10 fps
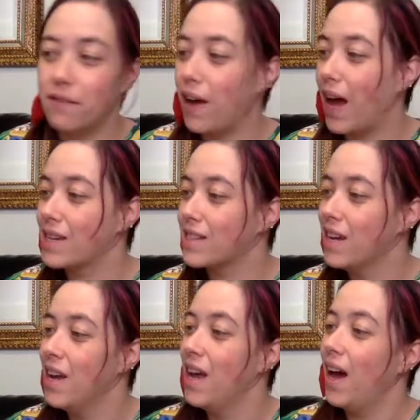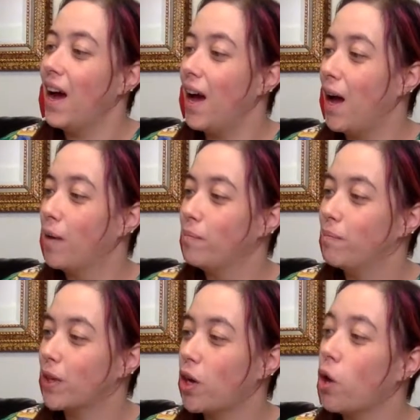fast. Um,
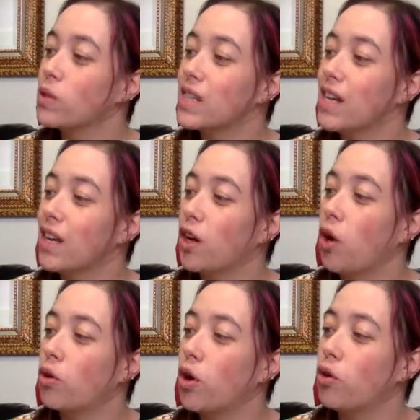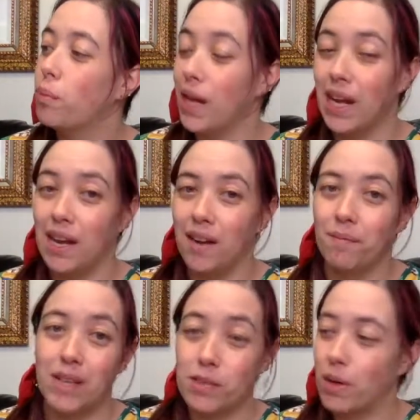Cozy Cocoa Bean
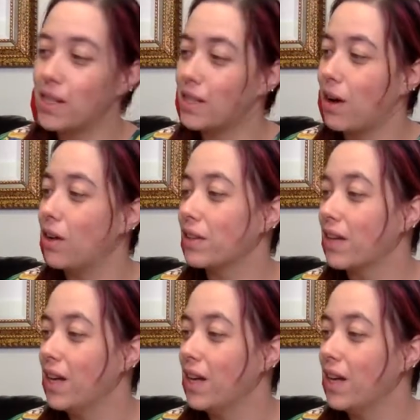is what it's called.